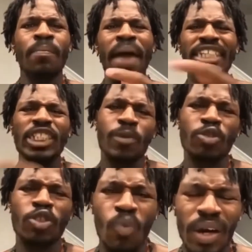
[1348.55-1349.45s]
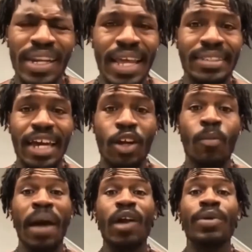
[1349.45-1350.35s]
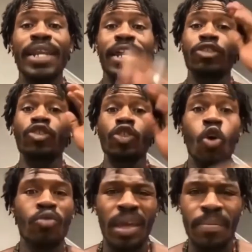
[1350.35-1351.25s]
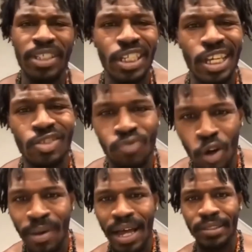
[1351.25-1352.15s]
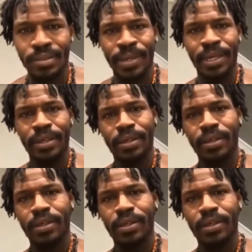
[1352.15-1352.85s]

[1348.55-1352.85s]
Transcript: Magic supposed to win that title. Mike went in there and stole that bitch against robots, man.